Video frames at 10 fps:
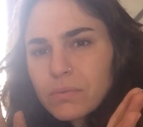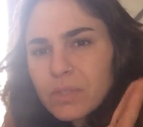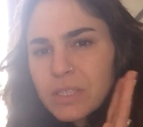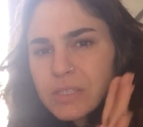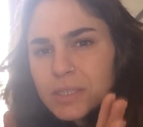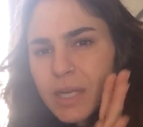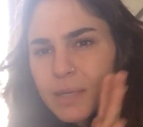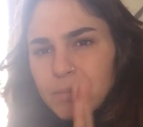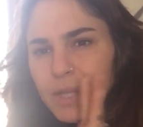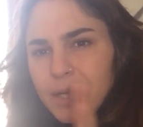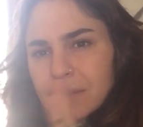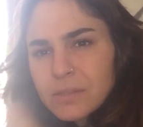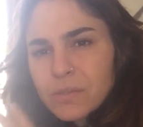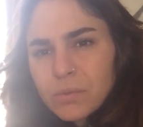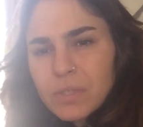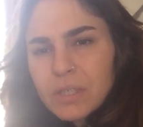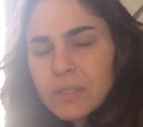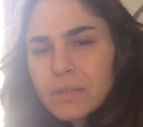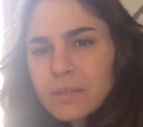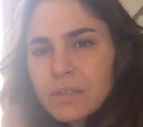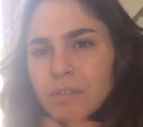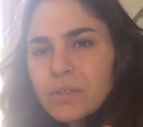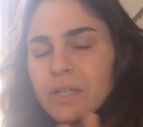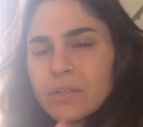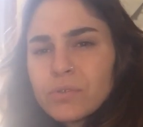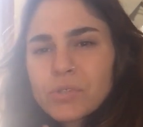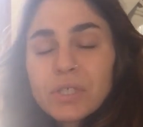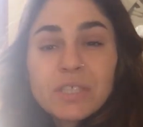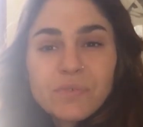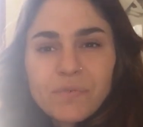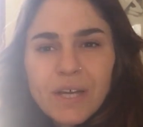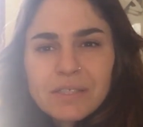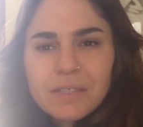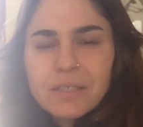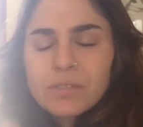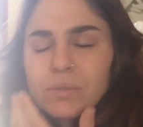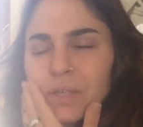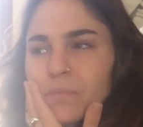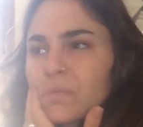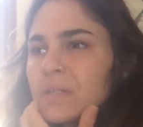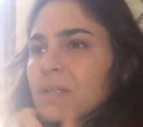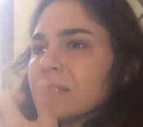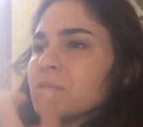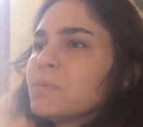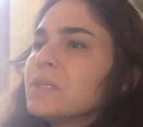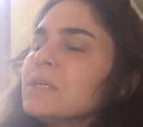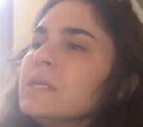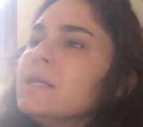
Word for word: these timelines through the year. It, it usually it's fascinating too. I didn't realize, but